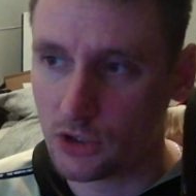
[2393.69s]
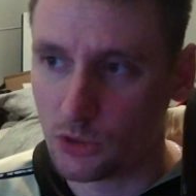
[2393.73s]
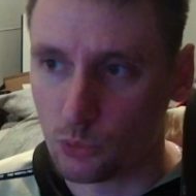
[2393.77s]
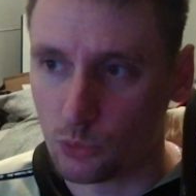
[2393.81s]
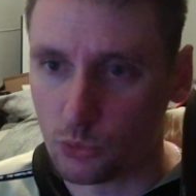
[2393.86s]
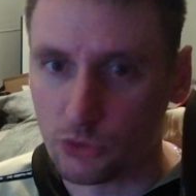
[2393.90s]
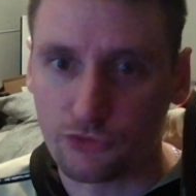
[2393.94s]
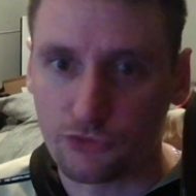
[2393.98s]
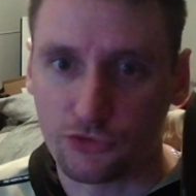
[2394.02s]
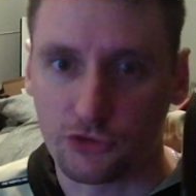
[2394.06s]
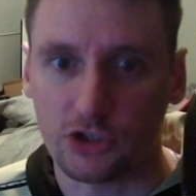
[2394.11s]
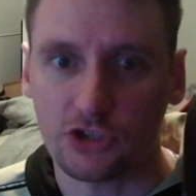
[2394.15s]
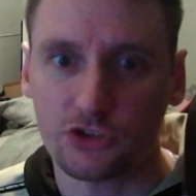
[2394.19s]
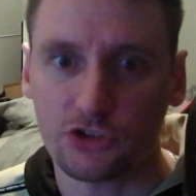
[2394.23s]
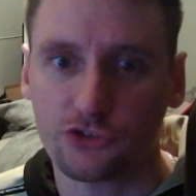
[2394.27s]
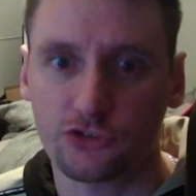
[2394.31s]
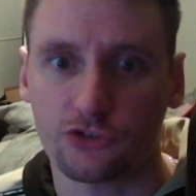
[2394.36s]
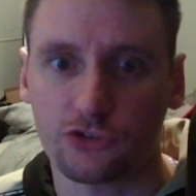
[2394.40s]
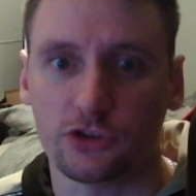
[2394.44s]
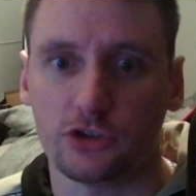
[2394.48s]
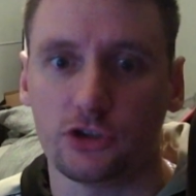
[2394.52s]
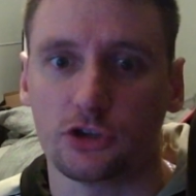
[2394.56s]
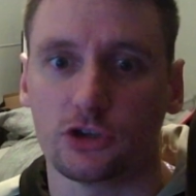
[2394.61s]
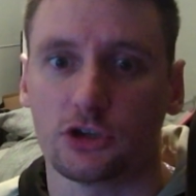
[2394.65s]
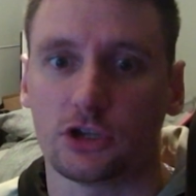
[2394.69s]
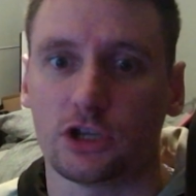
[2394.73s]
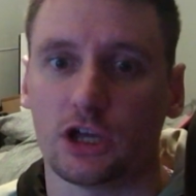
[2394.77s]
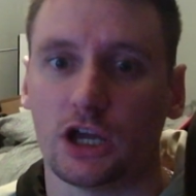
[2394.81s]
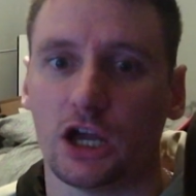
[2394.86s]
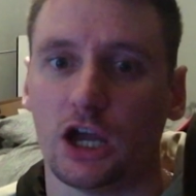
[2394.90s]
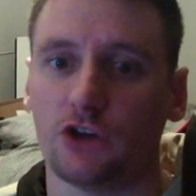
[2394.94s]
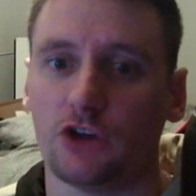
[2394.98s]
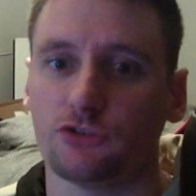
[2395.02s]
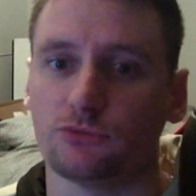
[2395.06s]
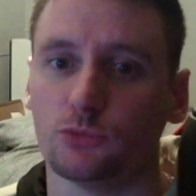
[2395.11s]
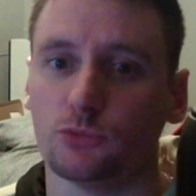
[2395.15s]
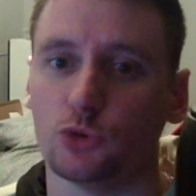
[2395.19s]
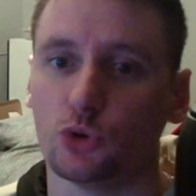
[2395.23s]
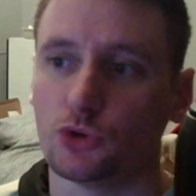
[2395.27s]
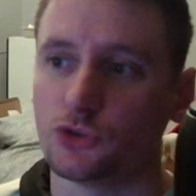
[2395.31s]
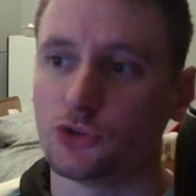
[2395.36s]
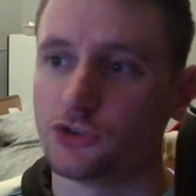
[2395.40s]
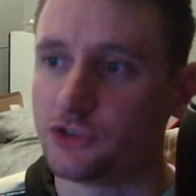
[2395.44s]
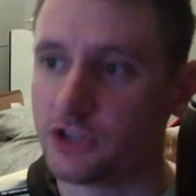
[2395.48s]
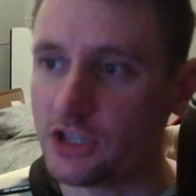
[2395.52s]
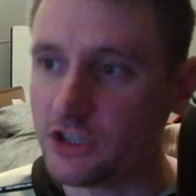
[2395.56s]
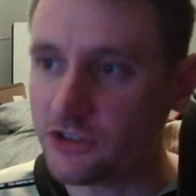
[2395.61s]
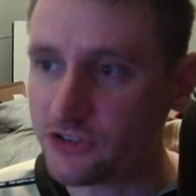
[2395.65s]
With this, you're going to have more
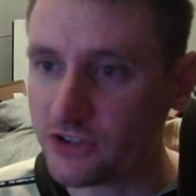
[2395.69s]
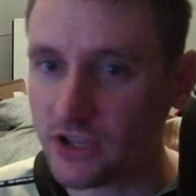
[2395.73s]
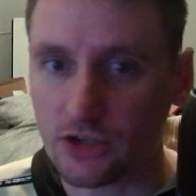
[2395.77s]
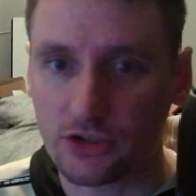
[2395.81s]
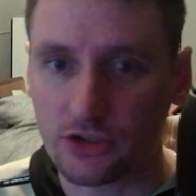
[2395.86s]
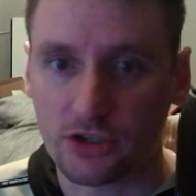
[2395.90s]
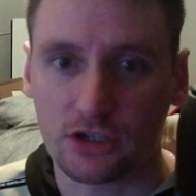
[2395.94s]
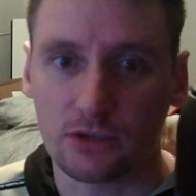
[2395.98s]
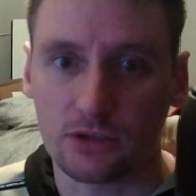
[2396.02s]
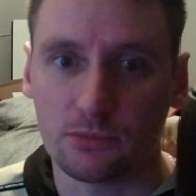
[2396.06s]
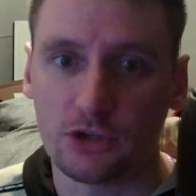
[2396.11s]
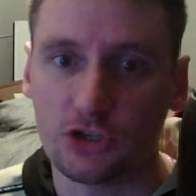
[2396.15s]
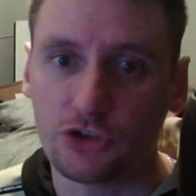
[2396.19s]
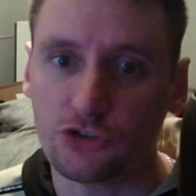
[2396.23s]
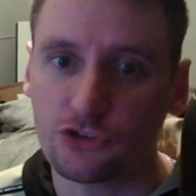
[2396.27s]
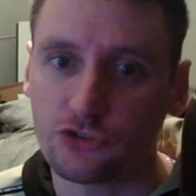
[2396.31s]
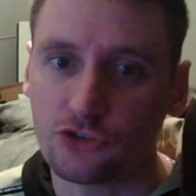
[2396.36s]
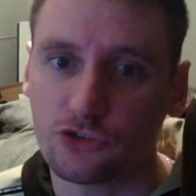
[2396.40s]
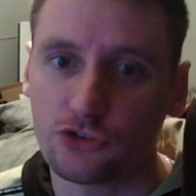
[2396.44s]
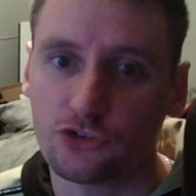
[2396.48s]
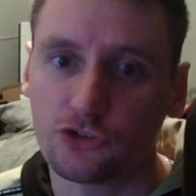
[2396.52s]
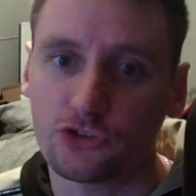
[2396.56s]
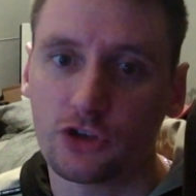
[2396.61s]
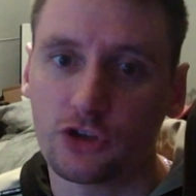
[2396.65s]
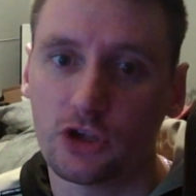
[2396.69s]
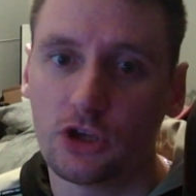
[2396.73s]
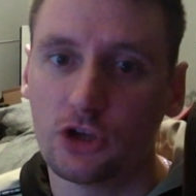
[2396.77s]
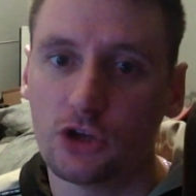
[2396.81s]
detailed animations,